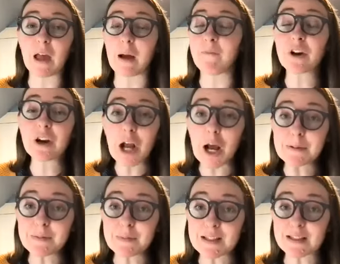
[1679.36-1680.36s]
I'm very
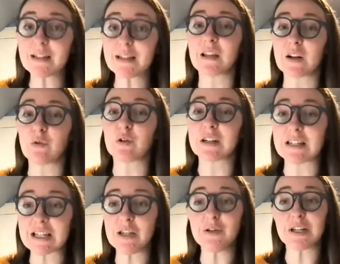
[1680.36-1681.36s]
optimistic that it will
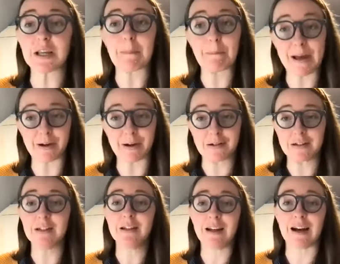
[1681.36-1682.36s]
continue to get better,
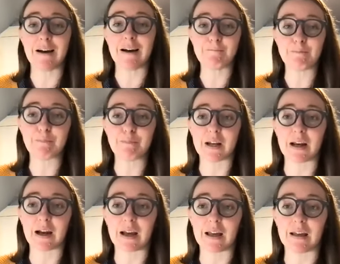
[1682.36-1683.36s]
um, but
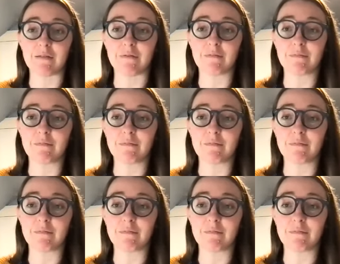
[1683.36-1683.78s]
I